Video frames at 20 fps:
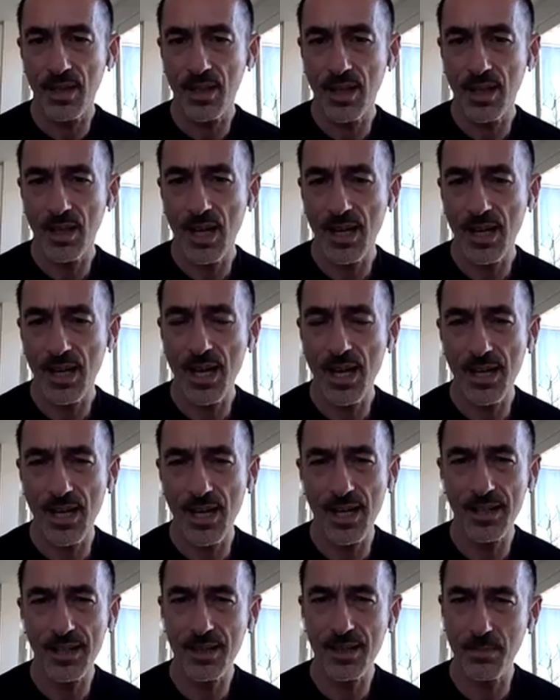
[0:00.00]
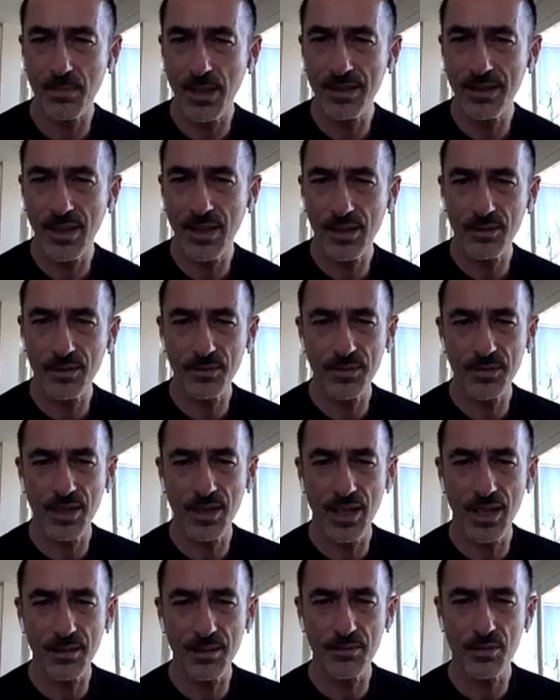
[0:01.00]
I, I, I spend a lot of
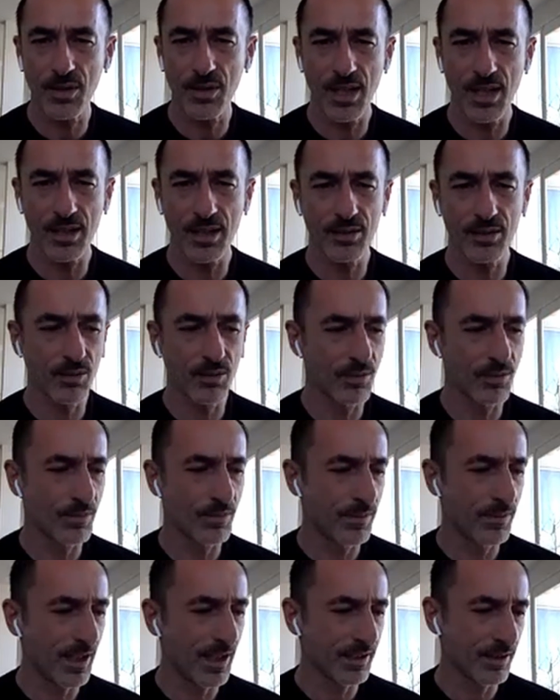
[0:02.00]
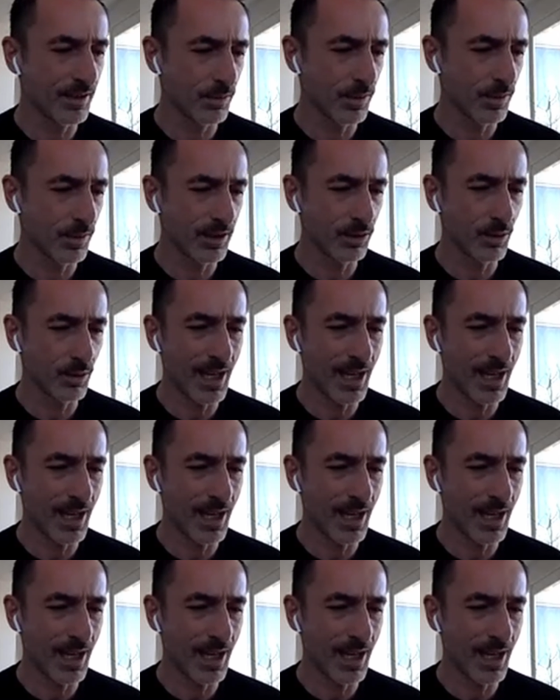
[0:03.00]
time trying to find a way to